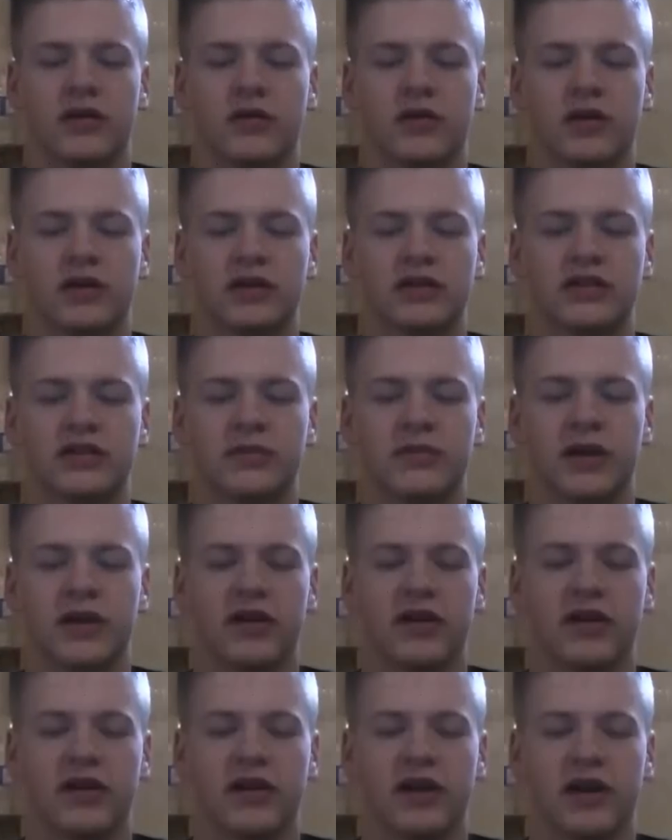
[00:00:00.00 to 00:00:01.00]
wings,
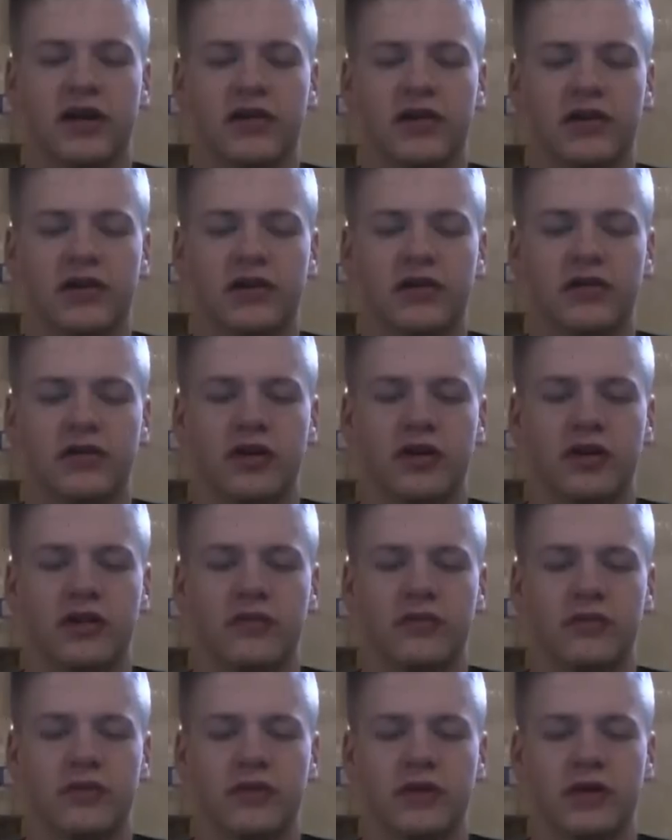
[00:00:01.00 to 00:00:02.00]
depending on how good you
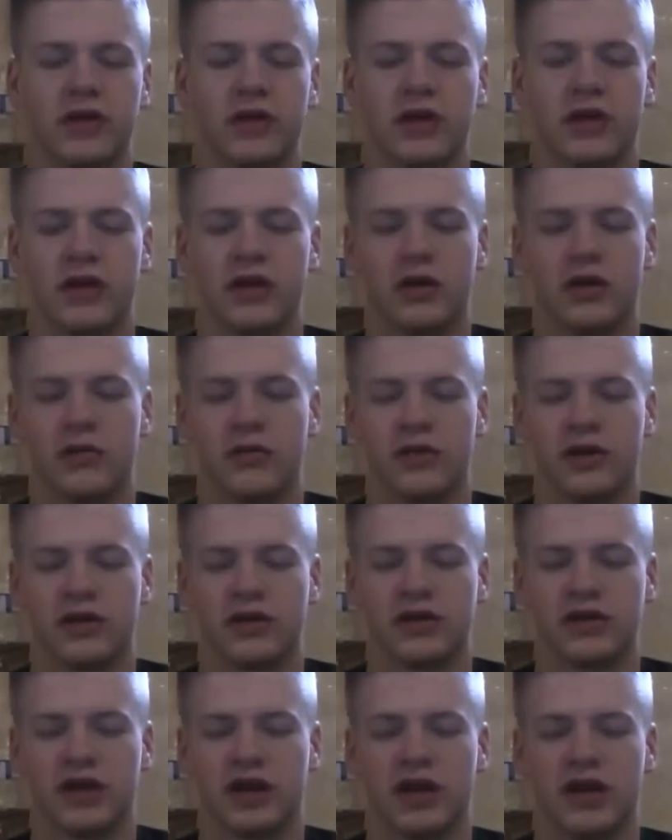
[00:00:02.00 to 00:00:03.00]
are.
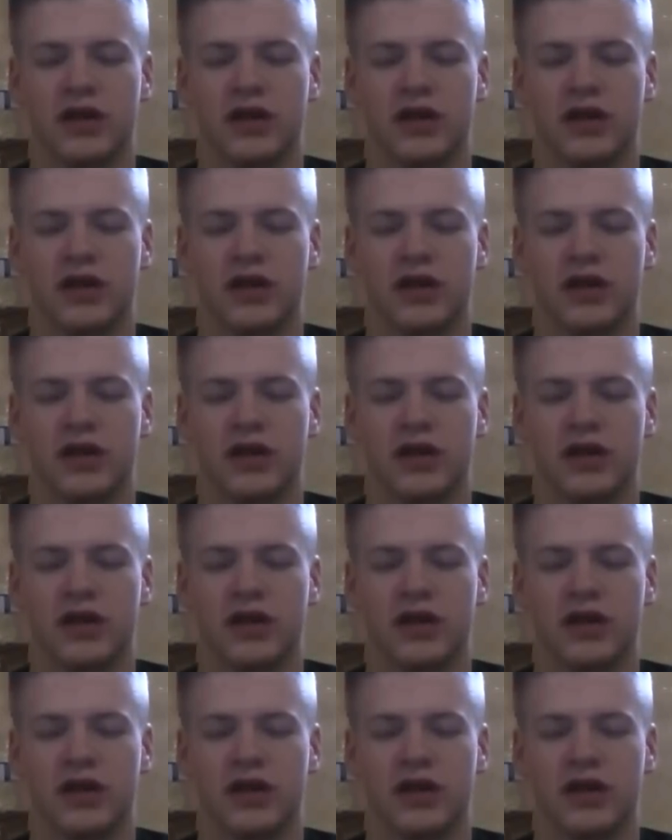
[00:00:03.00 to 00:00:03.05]
But